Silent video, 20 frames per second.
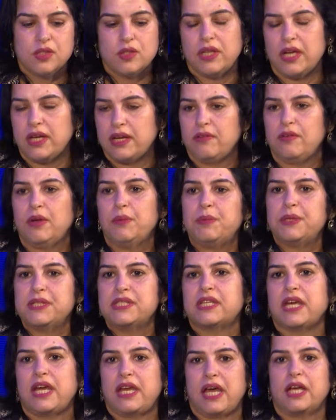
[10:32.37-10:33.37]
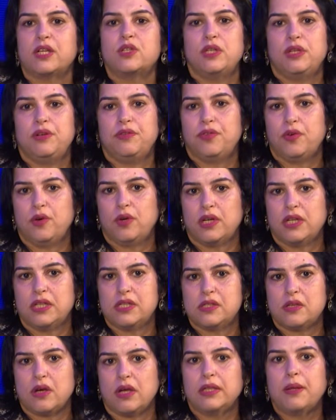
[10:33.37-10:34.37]
so then developers can actually
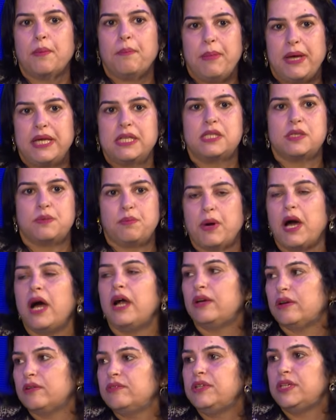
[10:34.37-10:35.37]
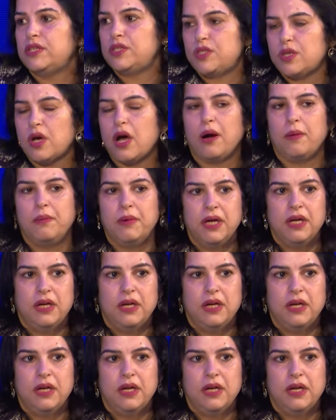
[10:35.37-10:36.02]
focus on the best part of their job,